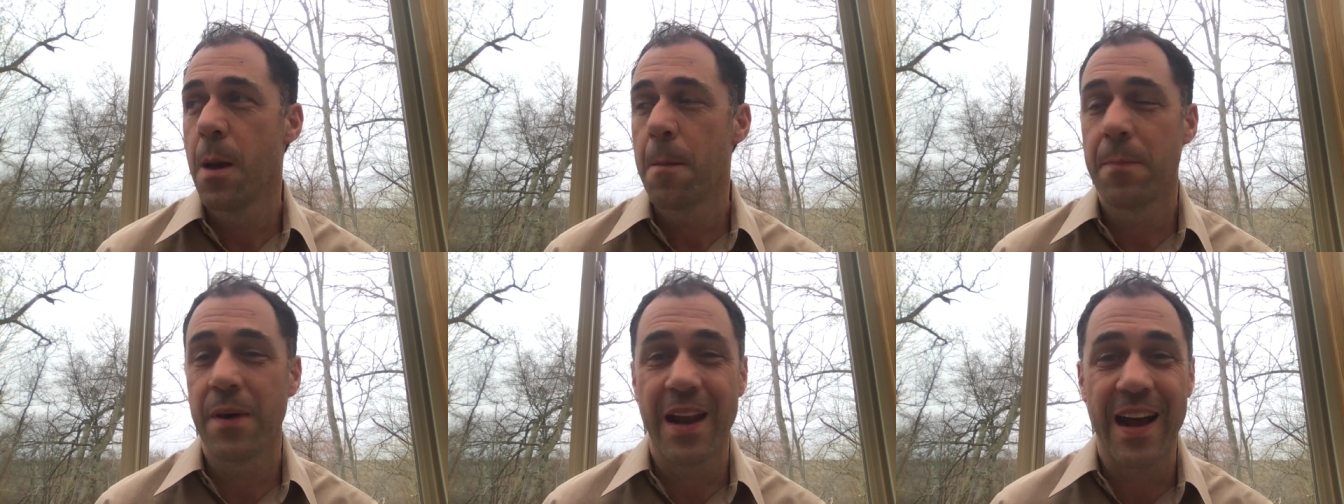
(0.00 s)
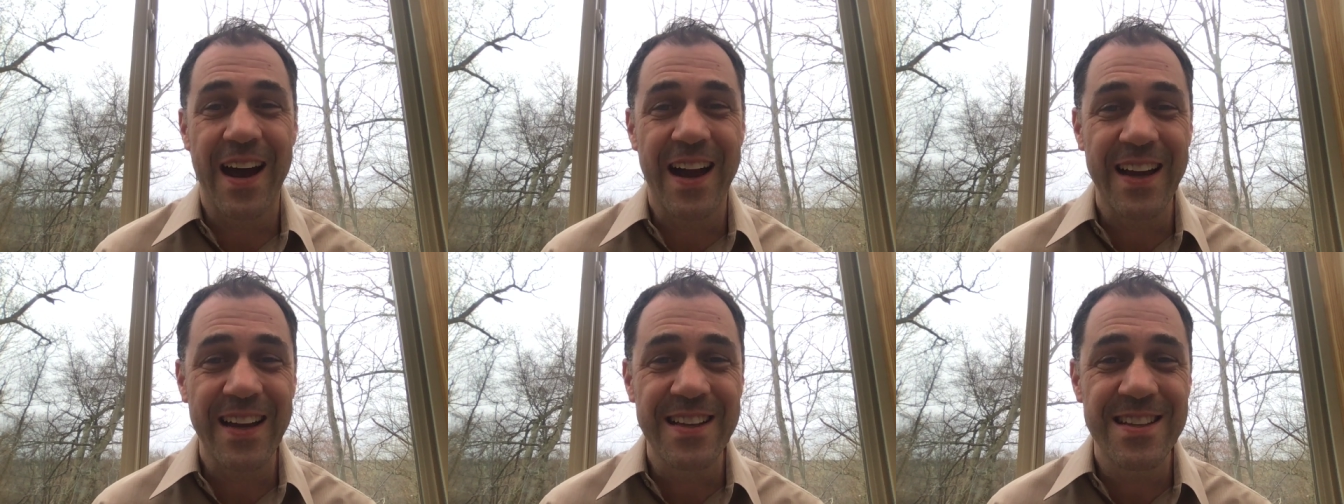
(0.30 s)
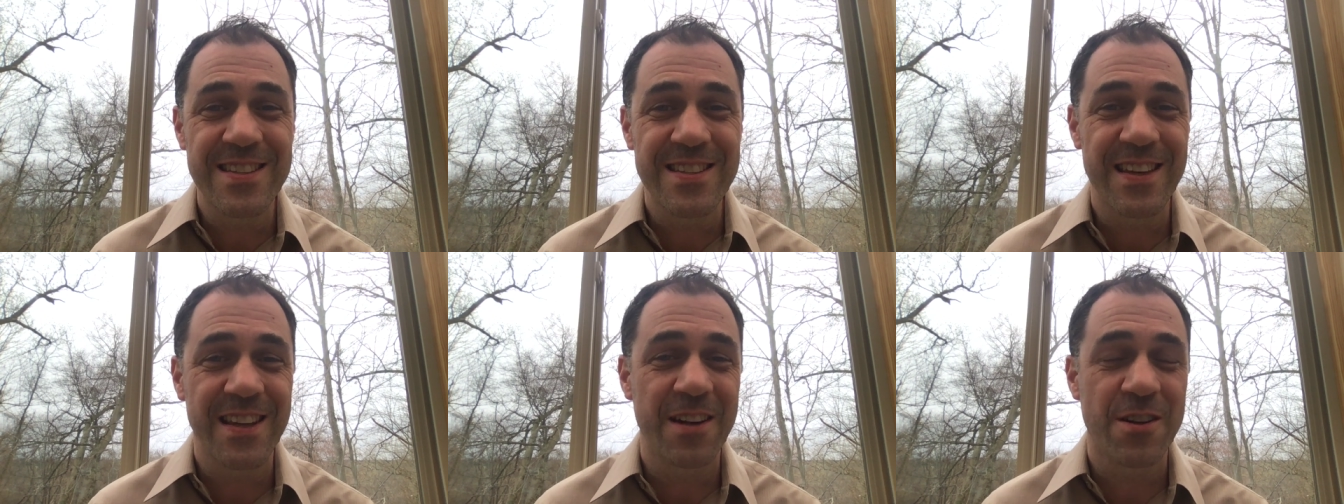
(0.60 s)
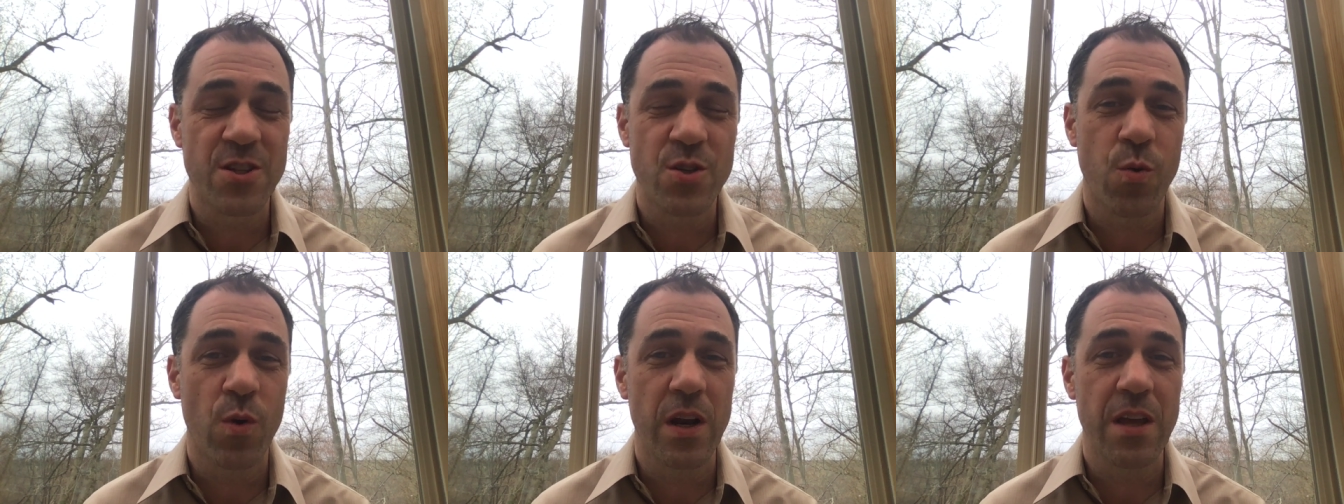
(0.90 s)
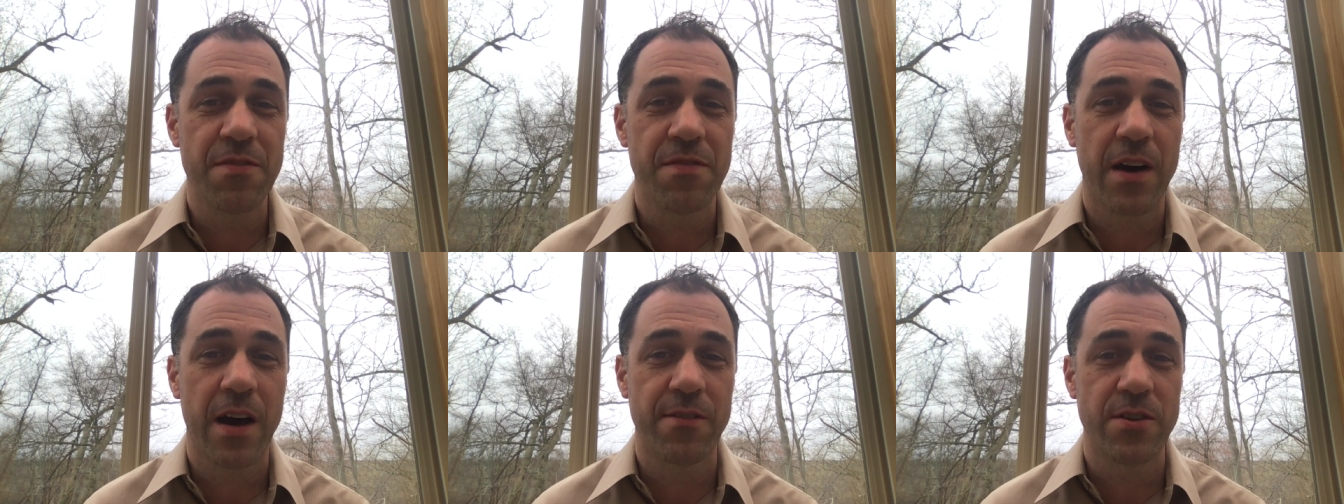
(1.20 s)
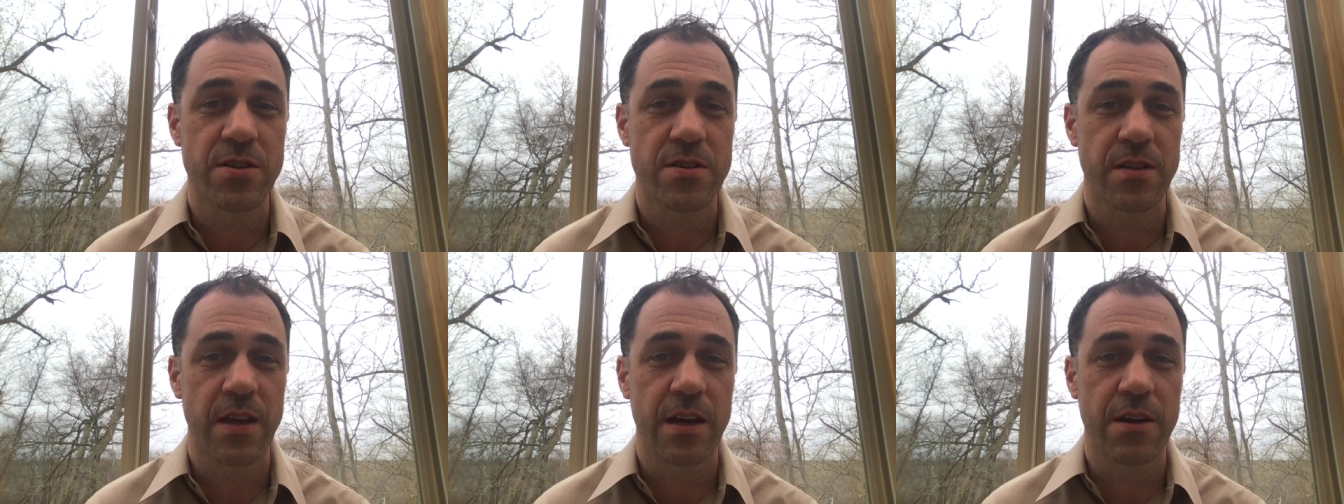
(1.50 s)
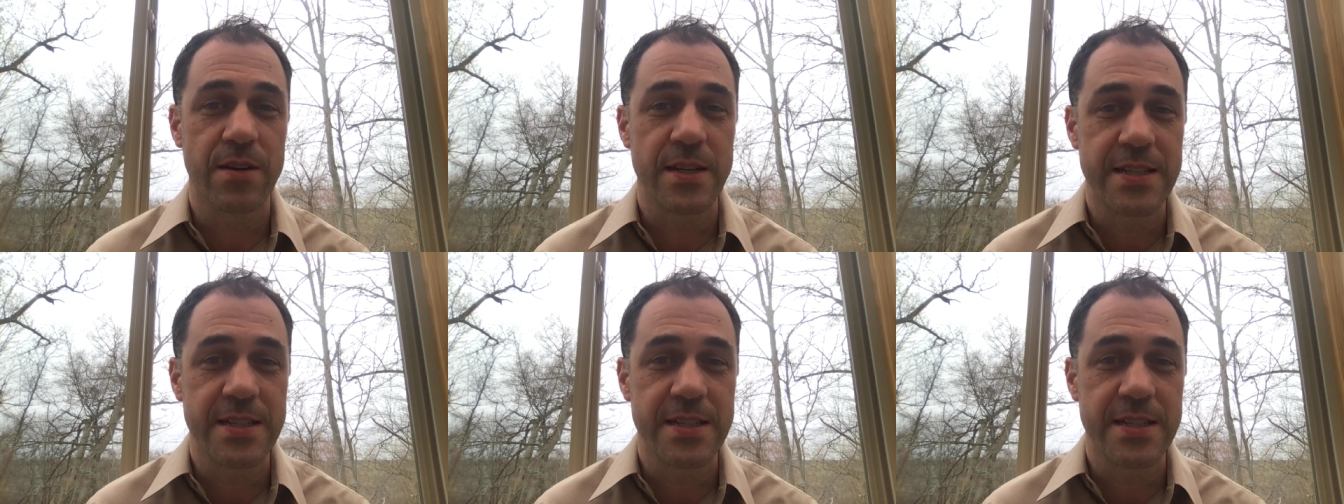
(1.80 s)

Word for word: But I can sit here twenty-five years later